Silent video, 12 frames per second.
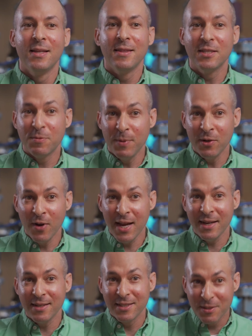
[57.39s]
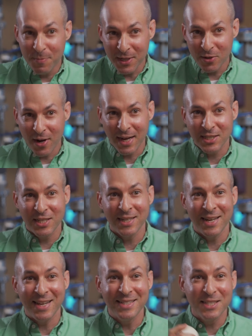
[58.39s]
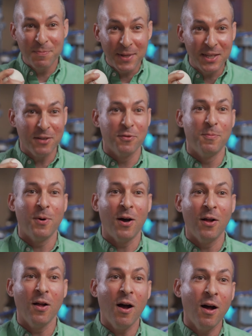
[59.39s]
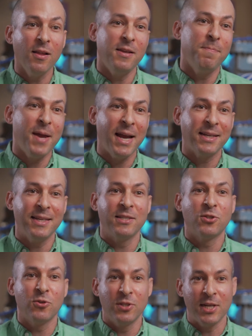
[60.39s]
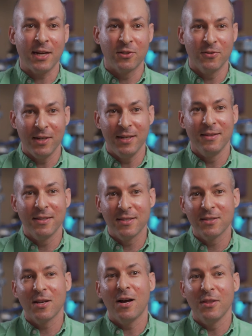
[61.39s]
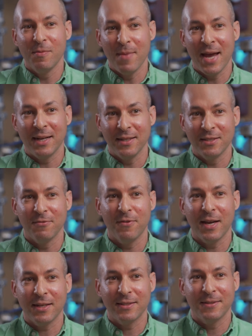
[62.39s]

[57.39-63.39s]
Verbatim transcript: The spin rate, spin direction, and speed of the ball all impact its trajectory. This is called the Magnus effect.